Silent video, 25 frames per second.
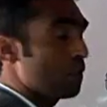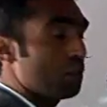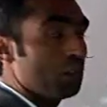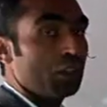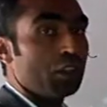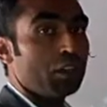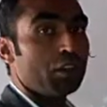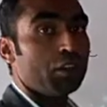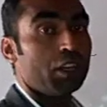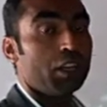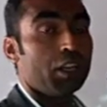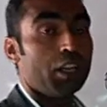
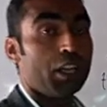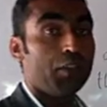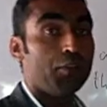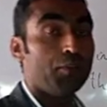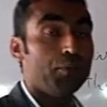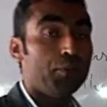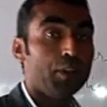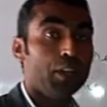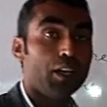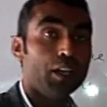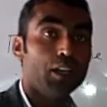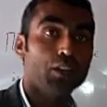So
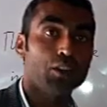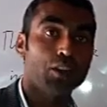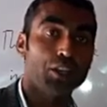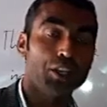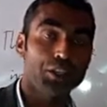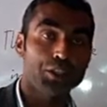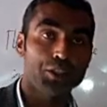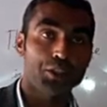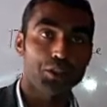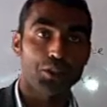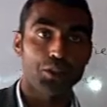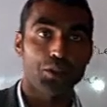if we
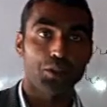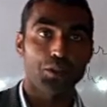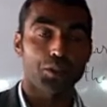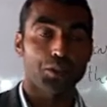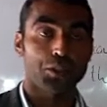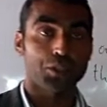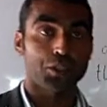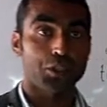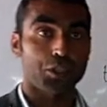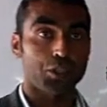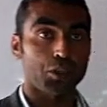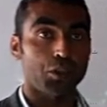are going
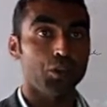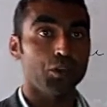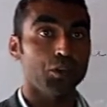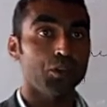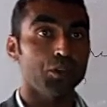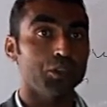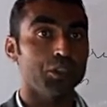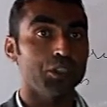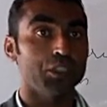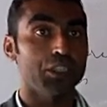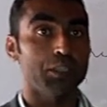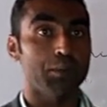to
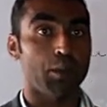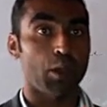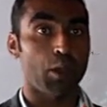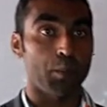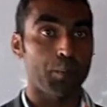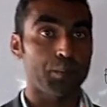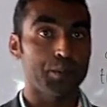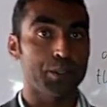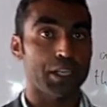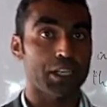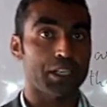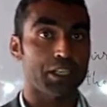show
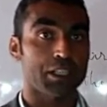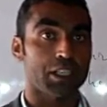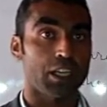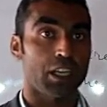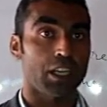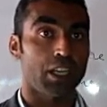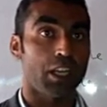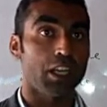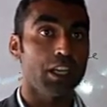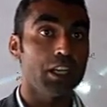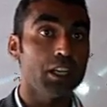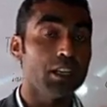the
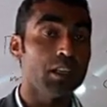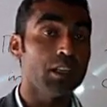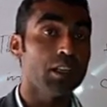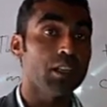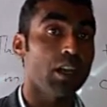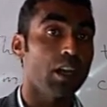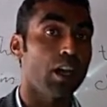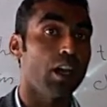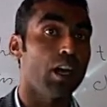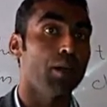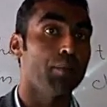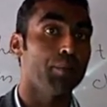object
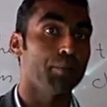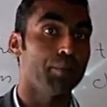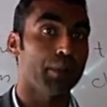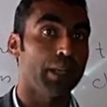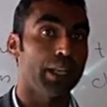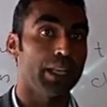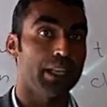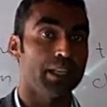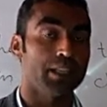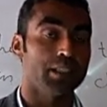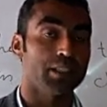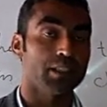in
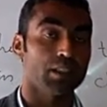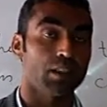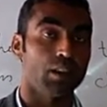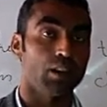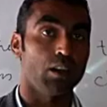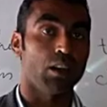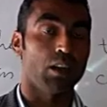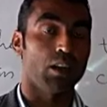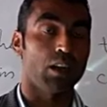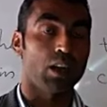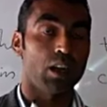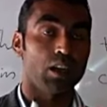a
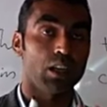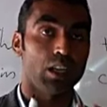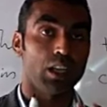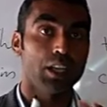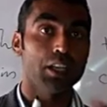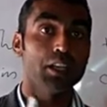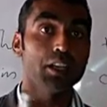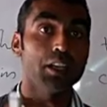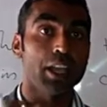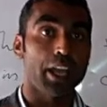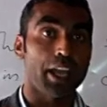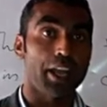place or
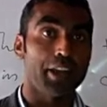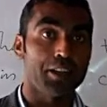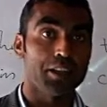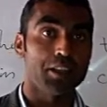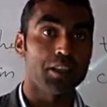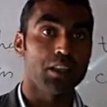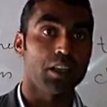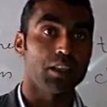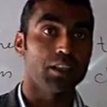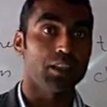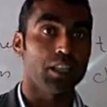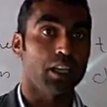
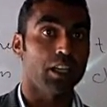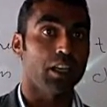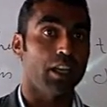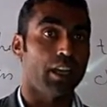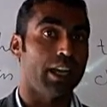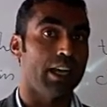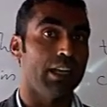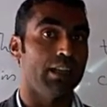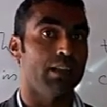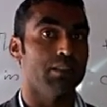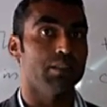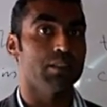in
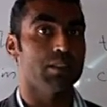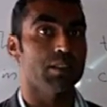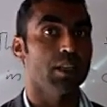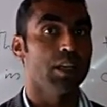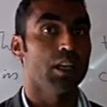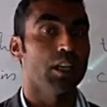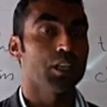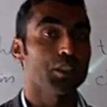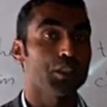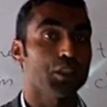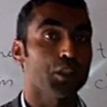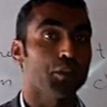anything
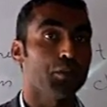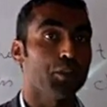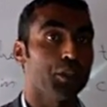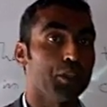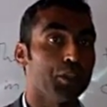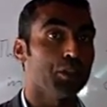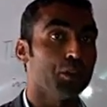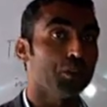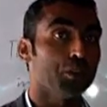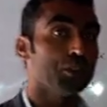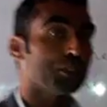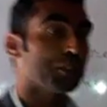else,
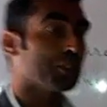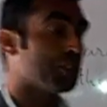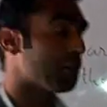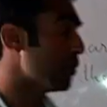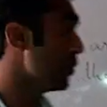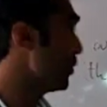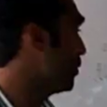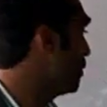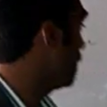so we use